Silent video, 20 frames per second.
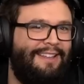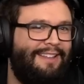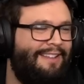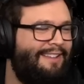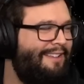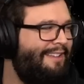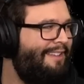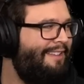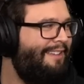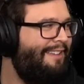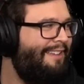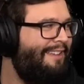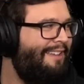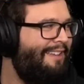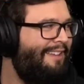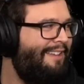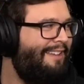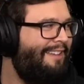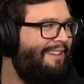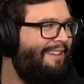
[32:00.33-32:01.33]

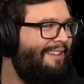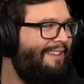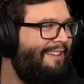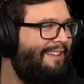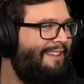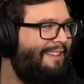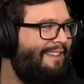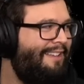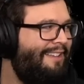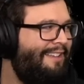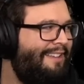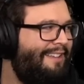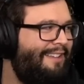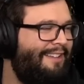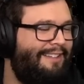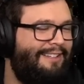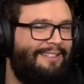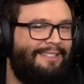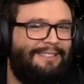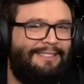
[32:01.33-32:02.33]

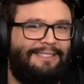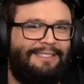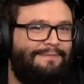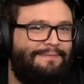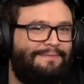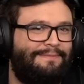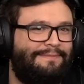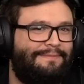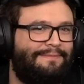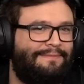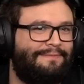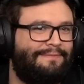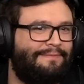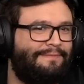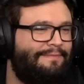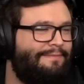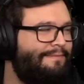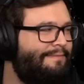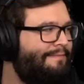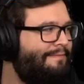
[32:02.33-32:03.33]

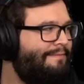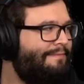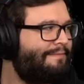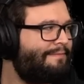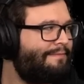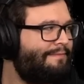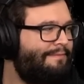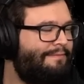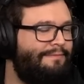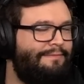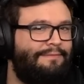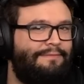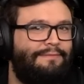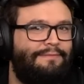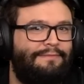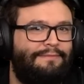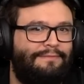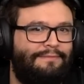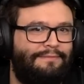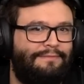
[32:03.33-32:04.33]
[no speech]